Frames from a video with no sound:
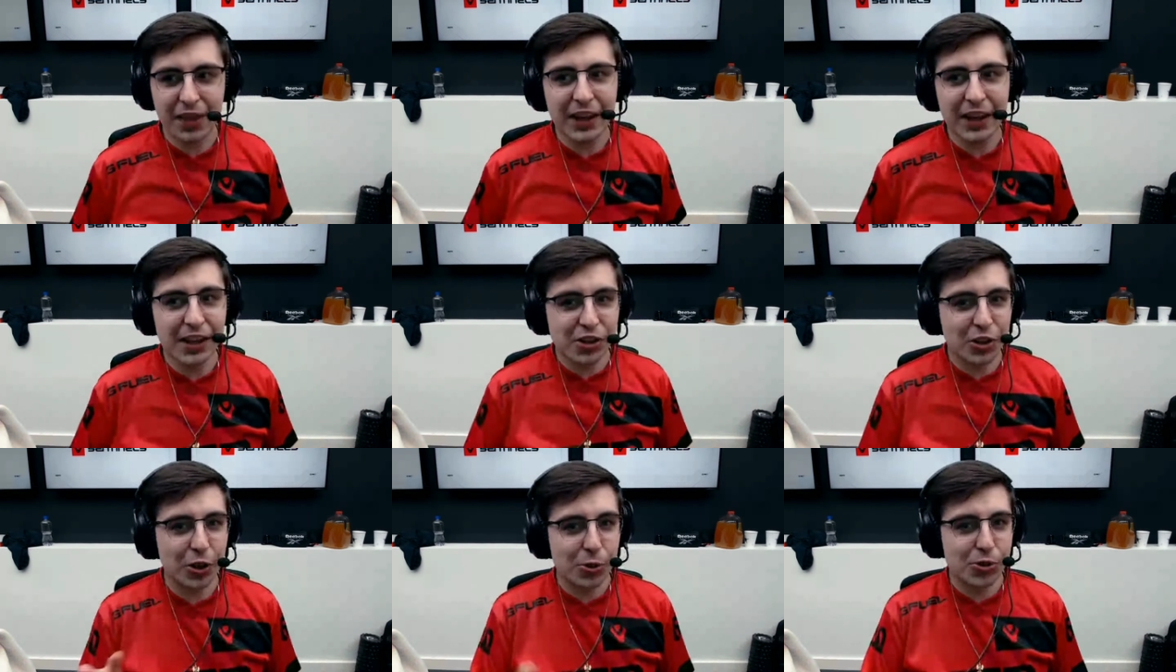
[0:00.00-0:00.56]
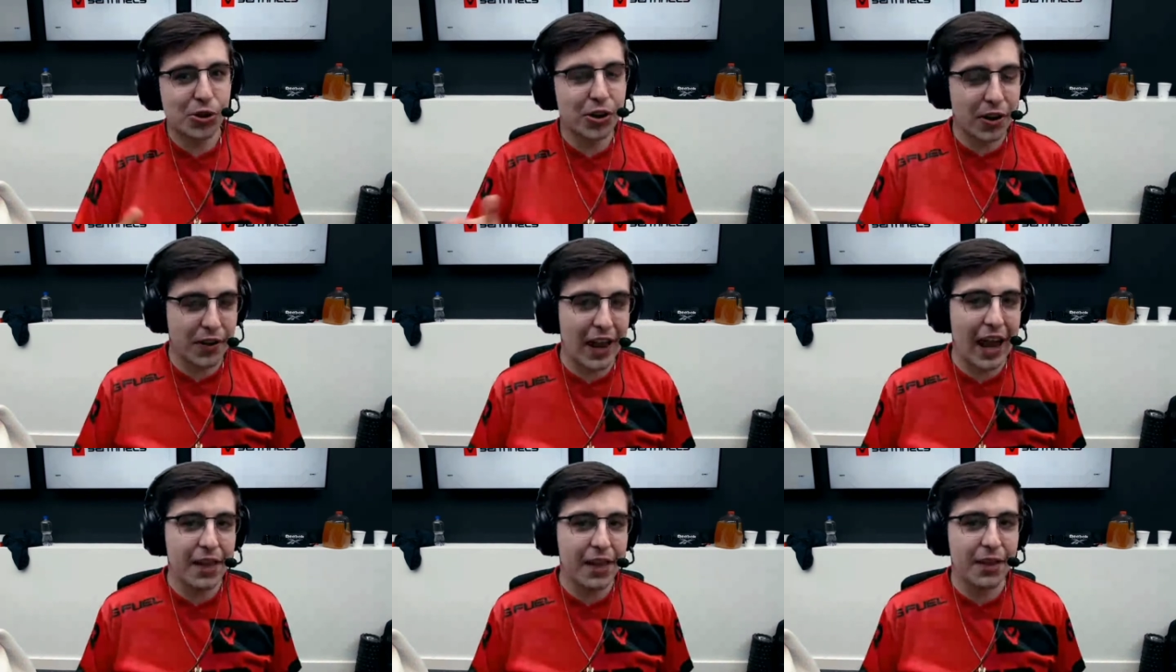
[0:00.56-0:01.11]
I think it's
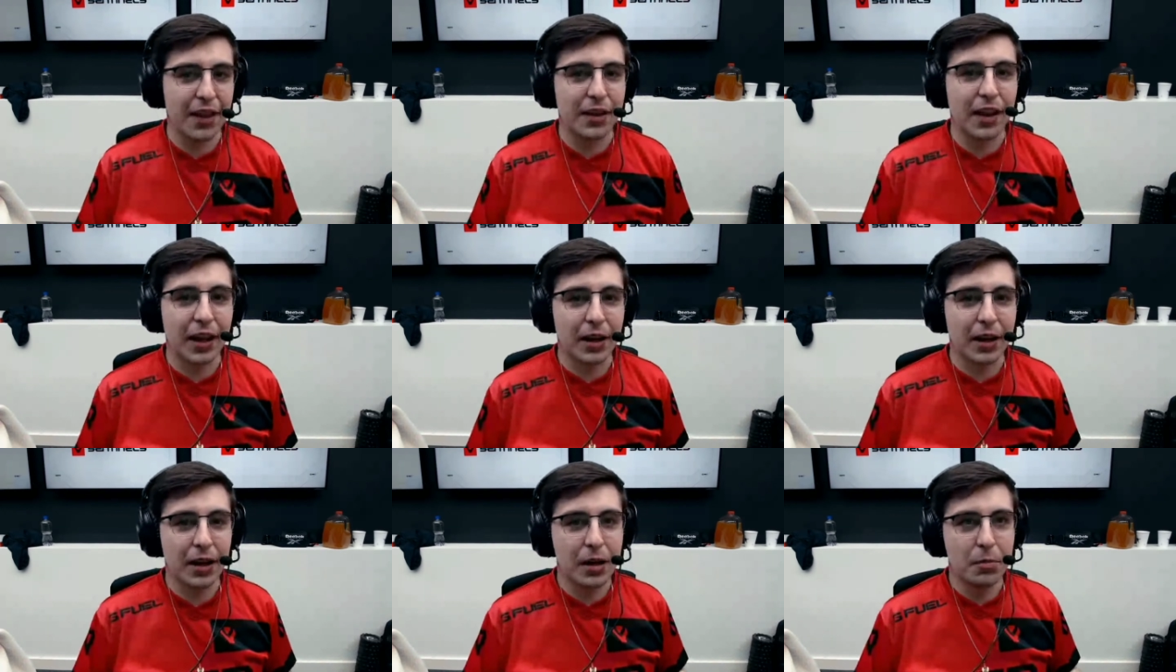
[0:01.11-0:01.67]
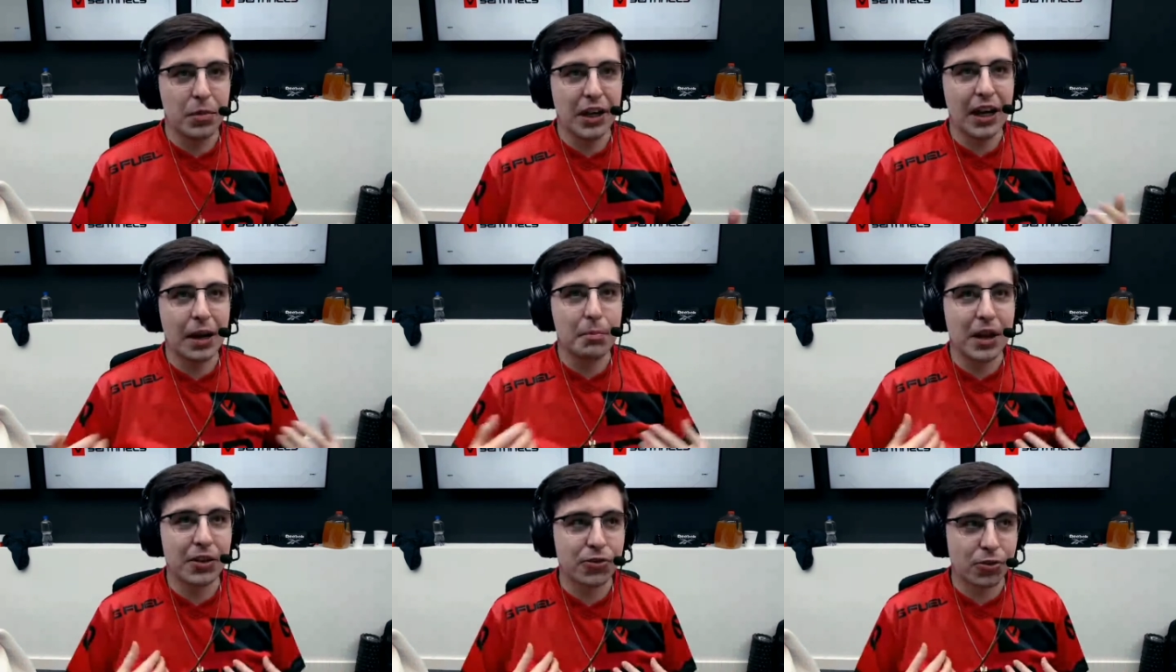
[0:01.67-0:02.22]
closer to that than like
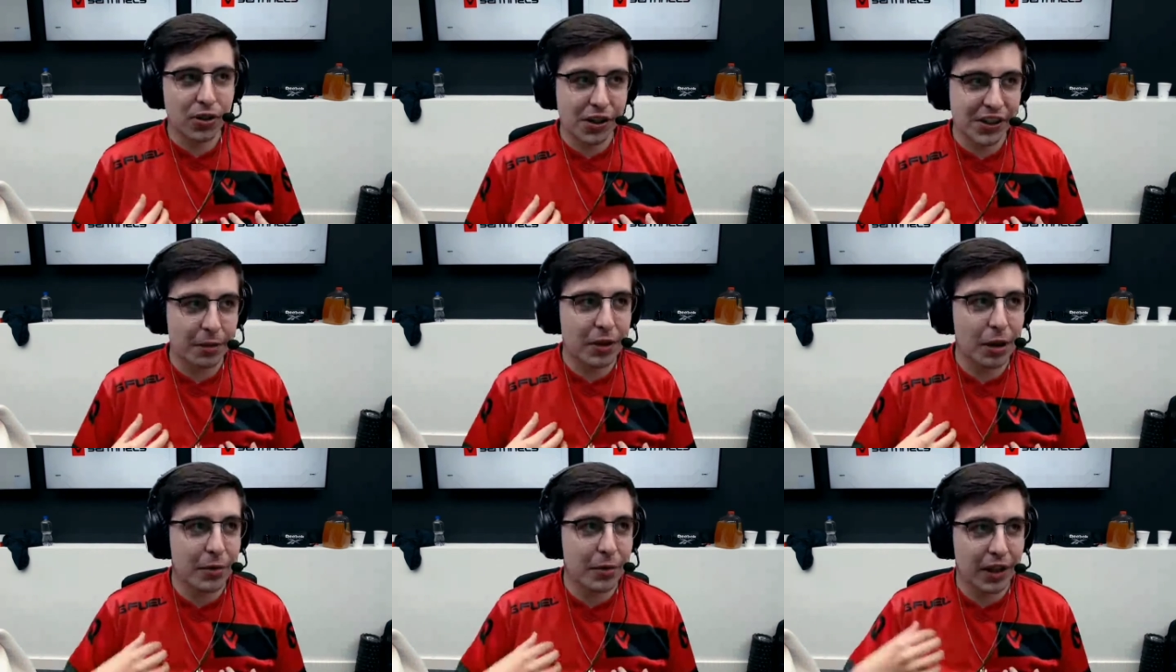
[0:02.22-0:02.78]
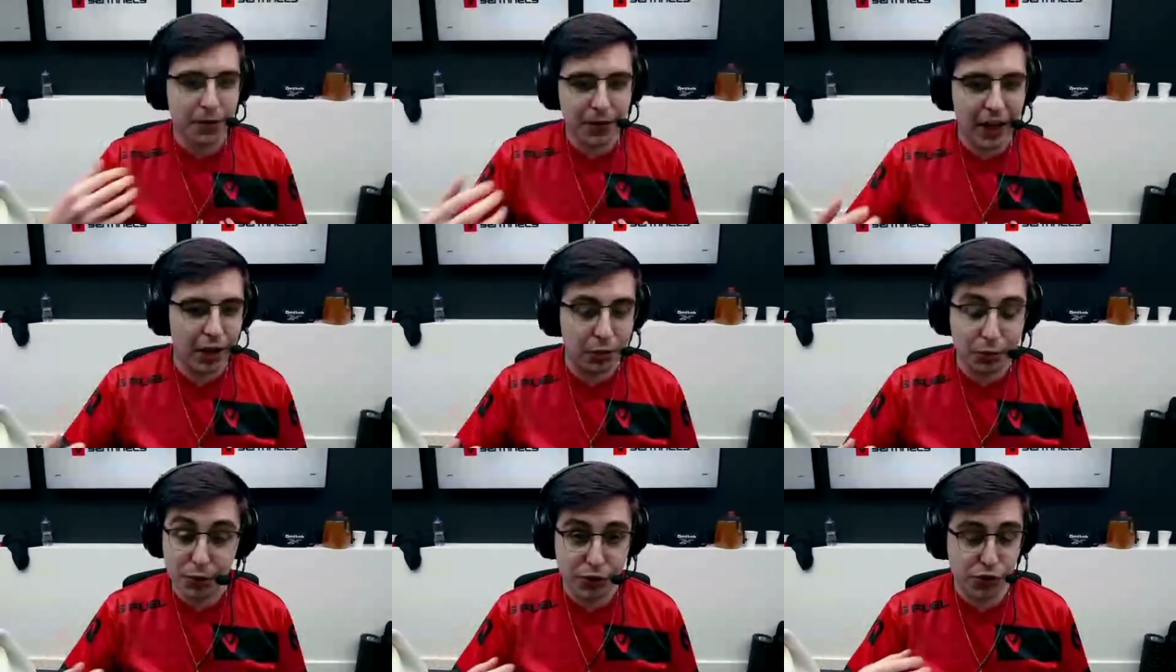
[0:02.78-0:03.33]
being a mentor, because I'm coming into
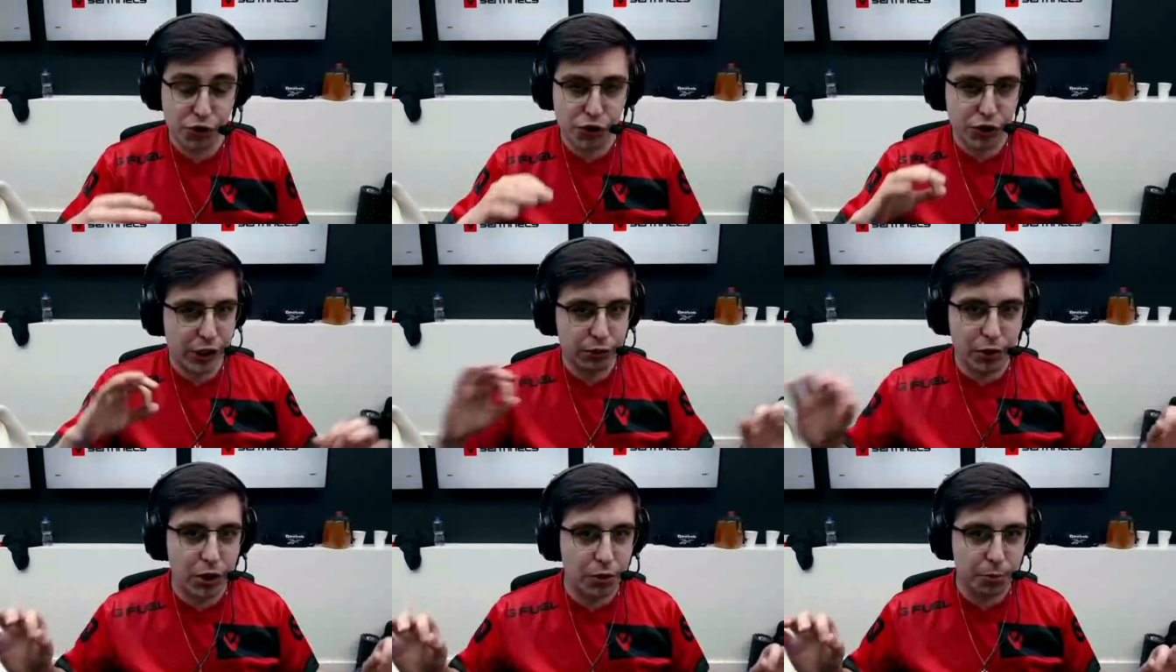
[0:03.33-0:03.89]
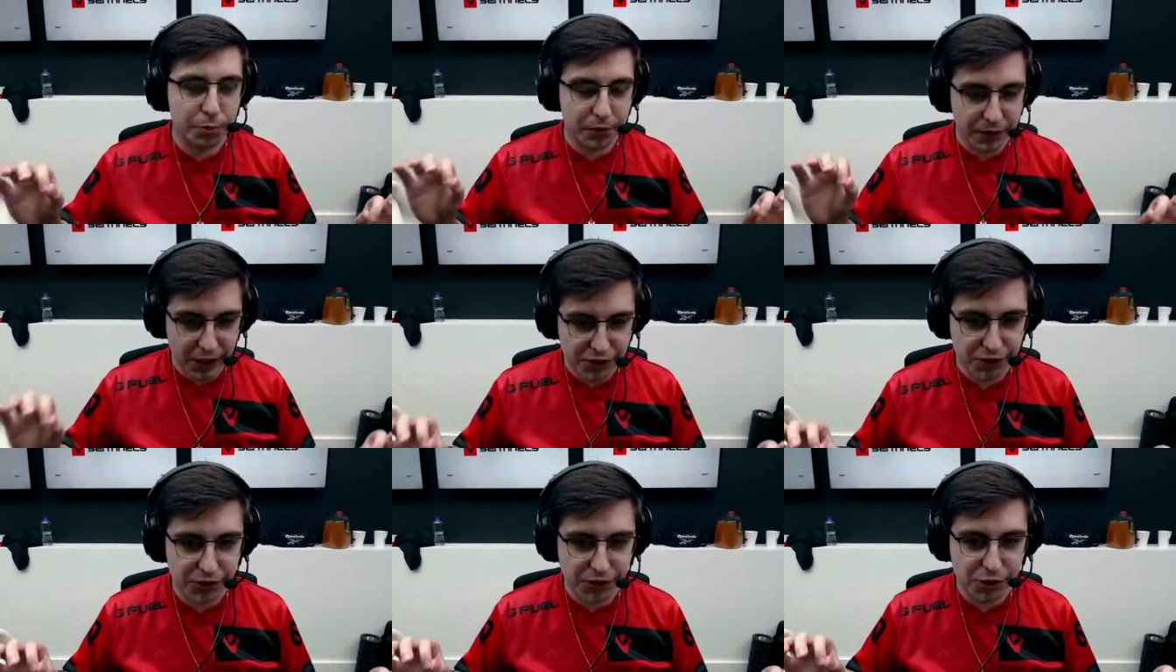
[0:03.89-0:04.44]
Valorant with zero
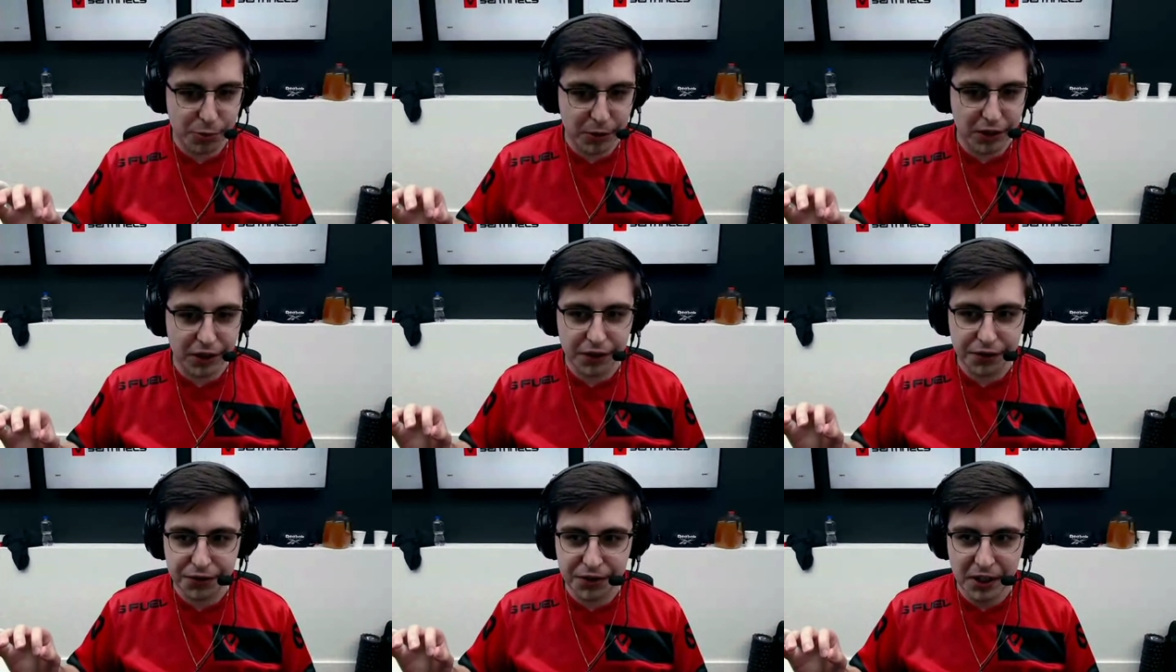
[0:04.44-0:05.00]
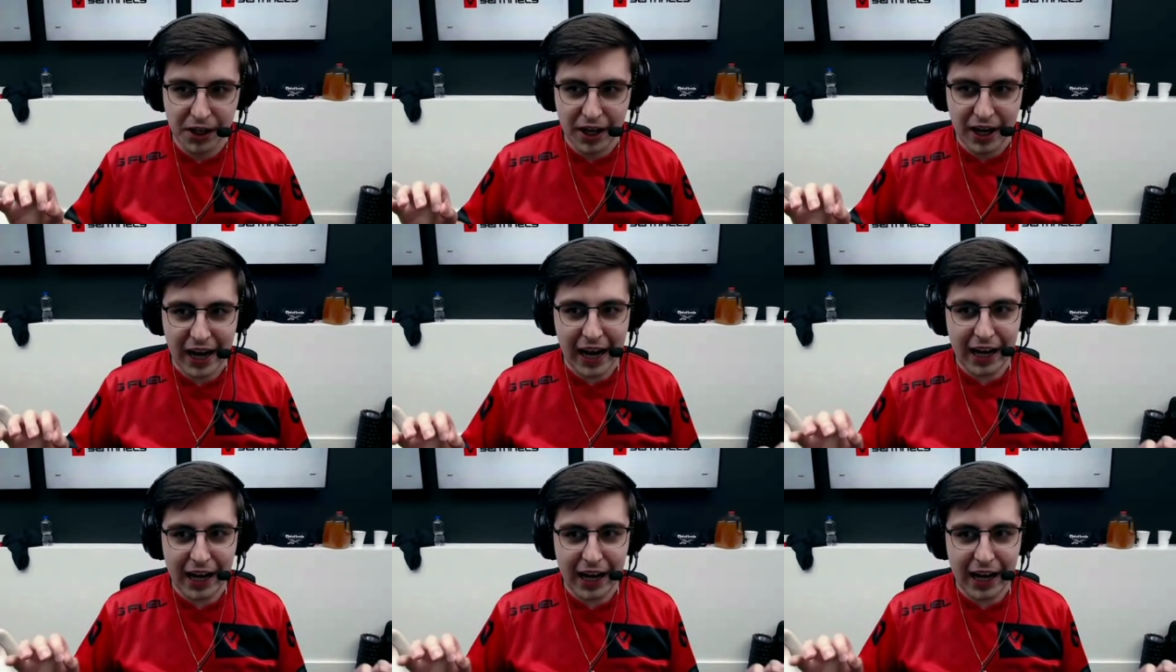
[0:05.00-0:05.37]
professional experience.